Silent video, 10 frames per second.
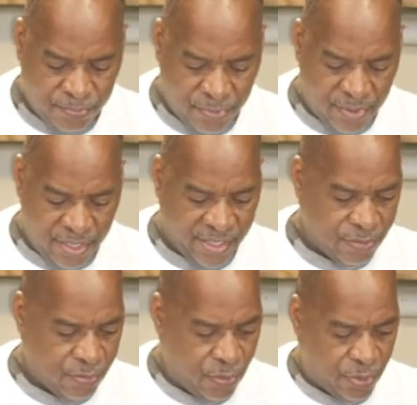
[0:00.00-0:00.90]
put like a
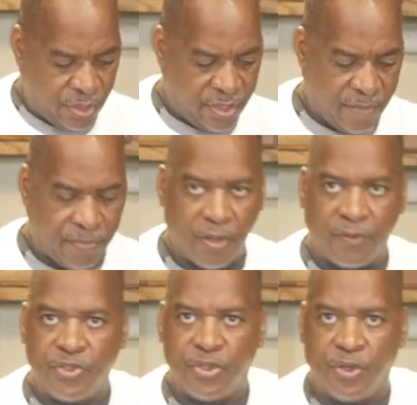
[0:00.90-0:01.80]
quarter cup
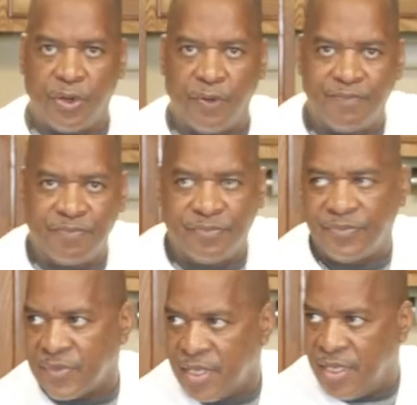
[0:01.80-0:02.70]
of sugar
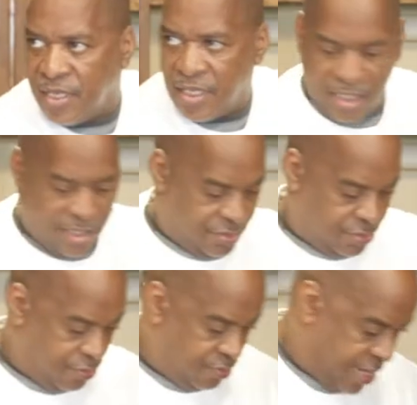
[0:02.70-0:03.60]
into